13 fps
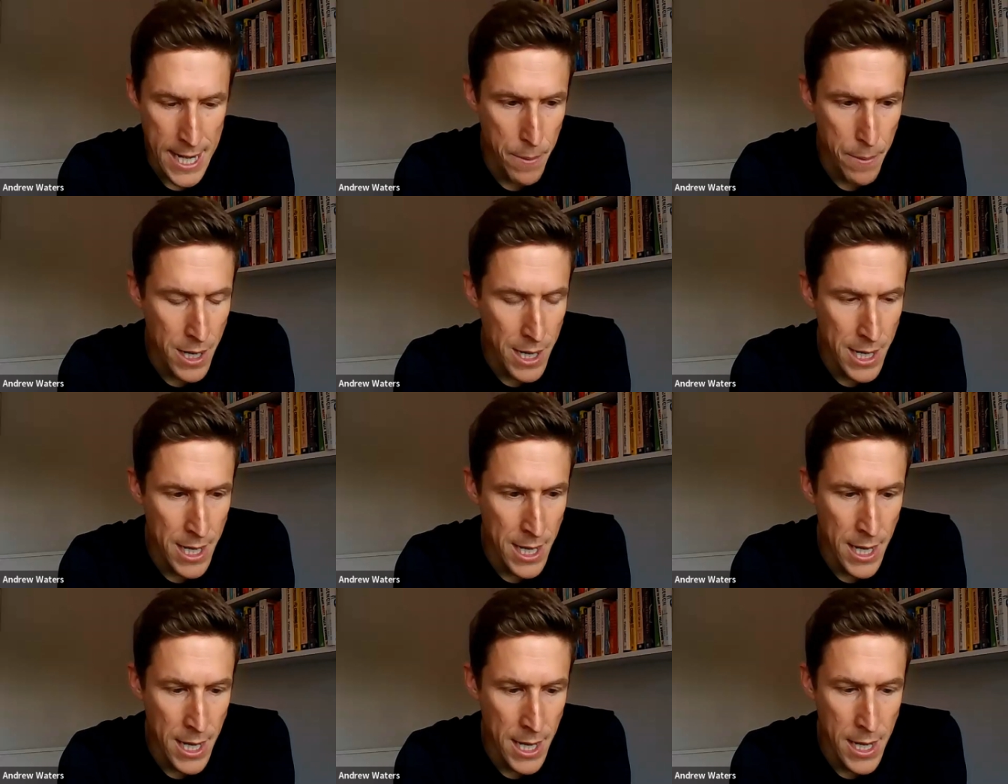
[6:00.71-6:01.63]

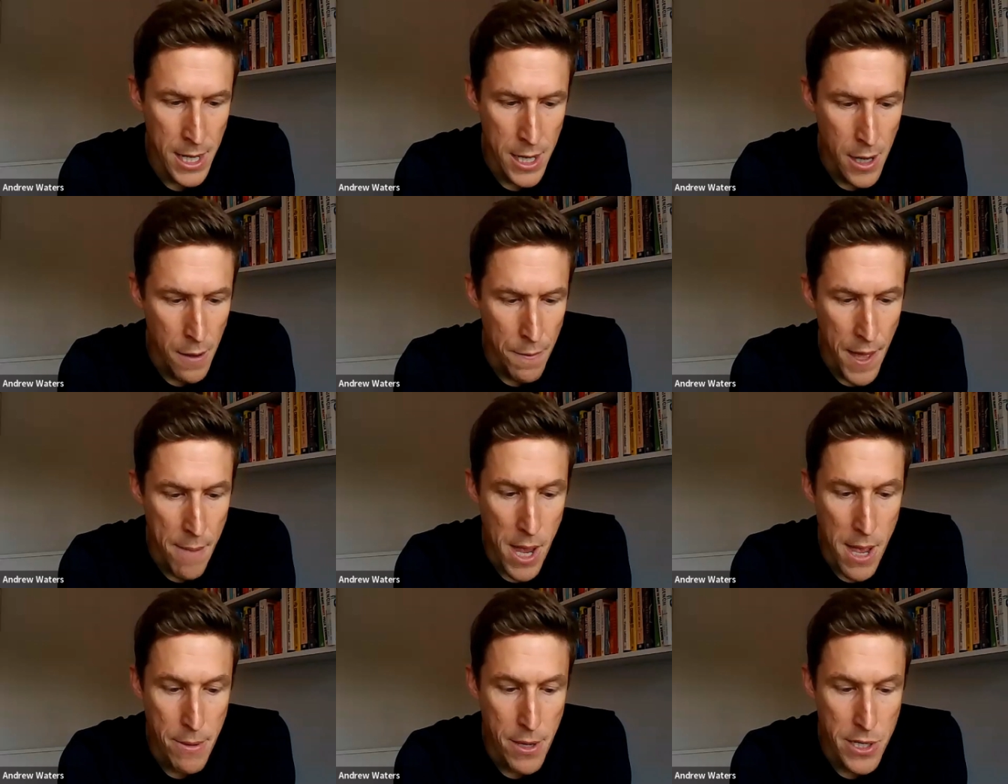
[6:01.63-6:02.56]
Typically,
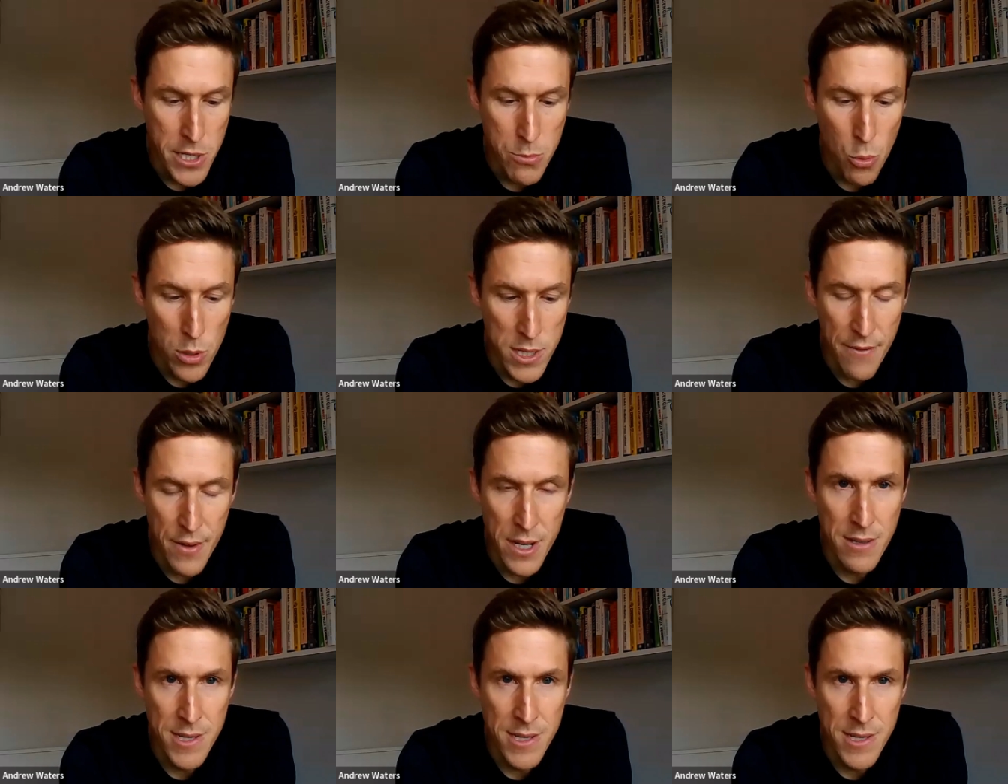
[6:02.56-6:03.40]
they may be as small as